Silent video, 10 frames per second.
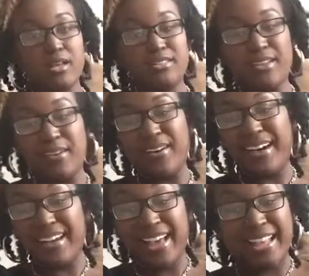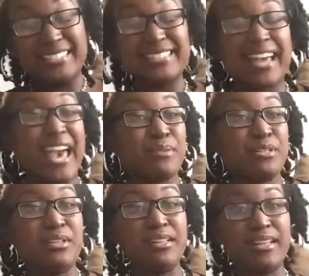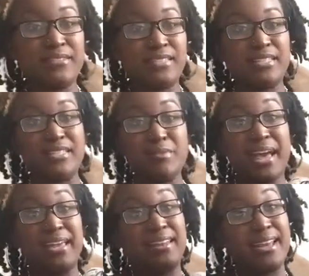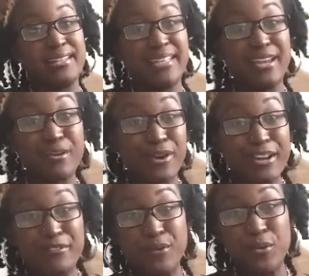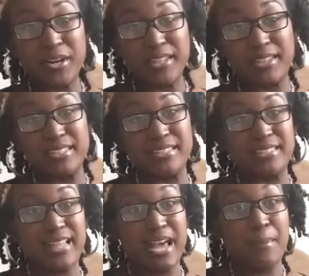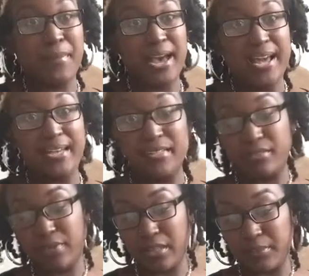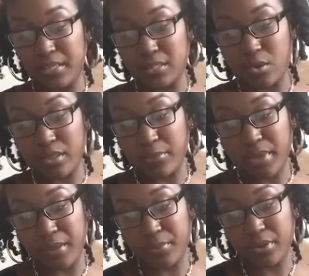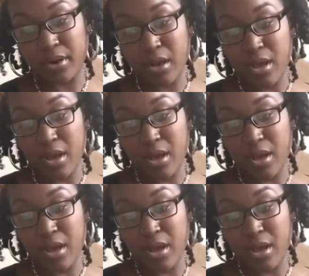So I just absolutely love the system. I cannot take credit for it. This is not I didn't develop this on the paper.